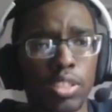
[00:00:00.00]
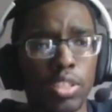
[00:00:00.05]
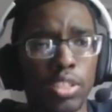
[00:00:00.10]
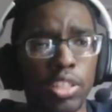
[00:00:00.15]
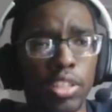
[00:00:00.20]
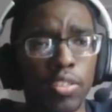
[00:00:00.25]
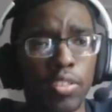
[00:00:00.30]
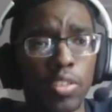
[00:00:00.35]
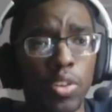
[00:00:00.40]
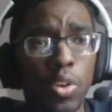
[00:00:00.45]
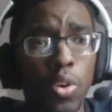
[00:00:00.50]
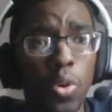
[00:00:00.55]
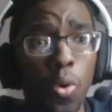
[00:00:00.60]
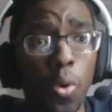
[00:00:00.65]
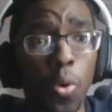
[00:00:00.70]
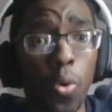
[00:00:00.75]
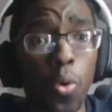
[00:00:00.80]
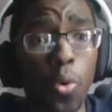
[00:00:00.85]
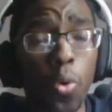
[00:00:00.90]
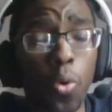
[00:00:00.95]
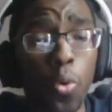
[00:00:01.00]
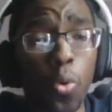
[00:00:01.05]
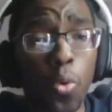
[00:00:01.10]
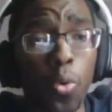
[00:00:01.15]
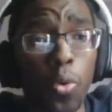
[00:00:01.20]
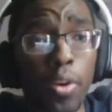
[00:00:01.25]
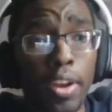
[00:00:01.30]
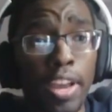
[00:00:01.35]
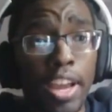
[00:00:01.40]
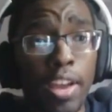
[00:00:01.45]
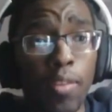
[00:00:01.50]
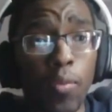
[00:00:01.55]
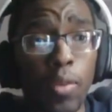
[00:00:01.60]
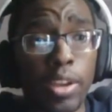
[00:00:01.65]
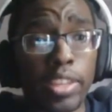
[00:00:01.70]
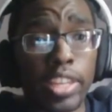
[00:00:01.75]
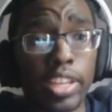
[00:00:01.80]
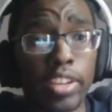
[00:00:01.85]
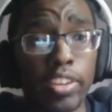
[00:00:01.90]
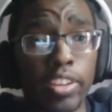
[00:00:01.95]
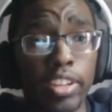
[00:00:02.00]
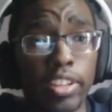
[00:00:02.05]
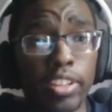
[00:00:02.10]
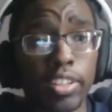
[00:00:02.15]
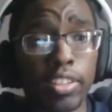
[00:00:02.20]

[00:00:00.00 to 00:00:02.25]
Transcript: yep. Oh, halfway there.